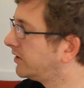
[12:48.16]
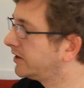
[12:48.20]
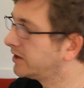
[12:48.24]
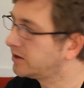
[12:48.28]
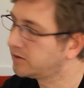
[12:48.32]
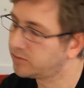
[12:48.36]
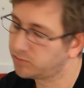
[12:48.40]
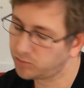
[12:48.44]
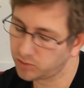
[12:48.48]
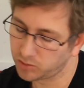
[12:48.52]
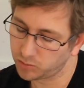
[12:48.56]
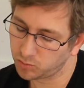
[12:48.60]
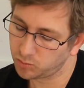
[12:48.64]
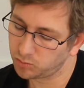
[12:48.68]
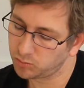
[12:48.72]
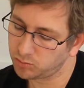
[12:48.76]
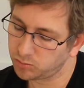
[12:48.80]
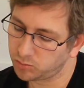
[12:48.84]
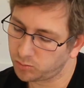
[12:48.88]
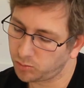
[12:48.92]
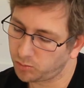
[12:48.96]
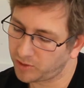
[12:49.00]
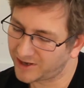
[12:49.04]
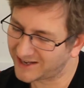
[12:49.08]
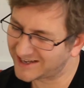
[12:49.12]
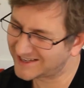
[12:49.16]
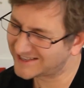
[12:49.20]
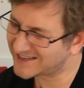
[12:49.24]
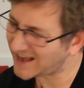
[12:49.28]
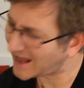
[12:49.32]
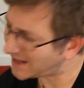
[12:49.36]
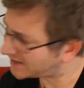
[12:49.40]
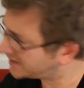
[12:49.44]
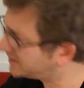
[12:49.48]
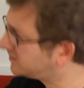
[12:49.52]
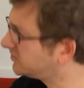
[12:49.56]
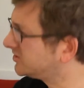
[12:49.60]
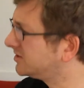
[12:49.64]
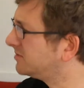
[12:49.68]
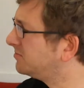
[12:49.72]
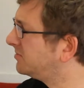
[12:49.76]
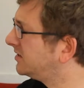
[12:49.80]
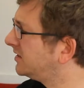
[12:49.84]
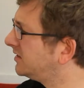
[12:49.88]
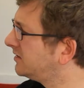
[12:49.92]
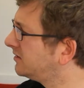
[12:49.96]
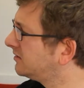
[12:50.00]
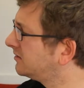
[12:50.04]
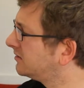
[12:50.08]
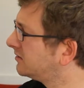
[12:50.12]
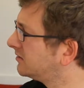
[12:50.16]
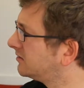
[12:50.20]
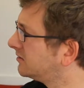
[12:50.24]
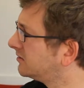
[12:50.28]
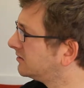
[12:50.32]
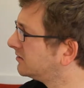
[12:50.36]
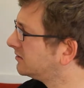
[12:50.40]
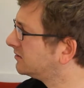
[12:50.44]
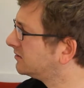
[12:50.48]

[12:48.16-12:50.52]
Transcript: Like, what exactly does it mean?